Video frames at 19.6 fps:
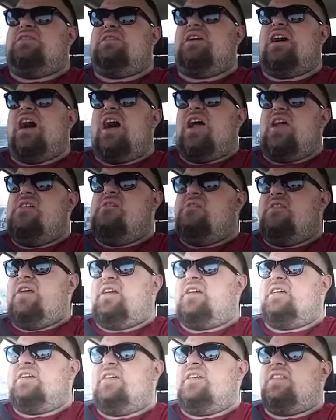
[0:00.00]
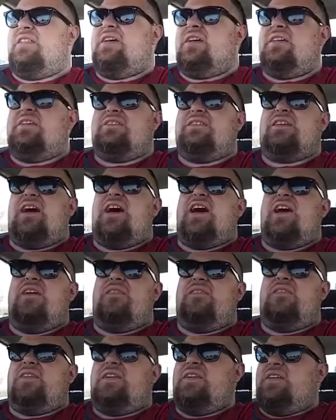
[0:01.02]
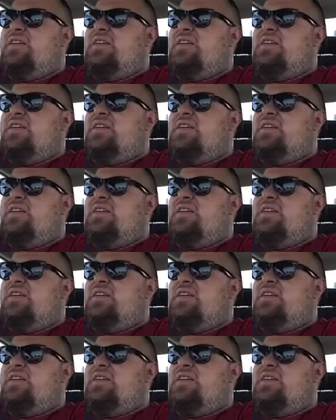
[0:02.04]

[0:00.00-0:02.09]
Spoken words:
diving, and I dived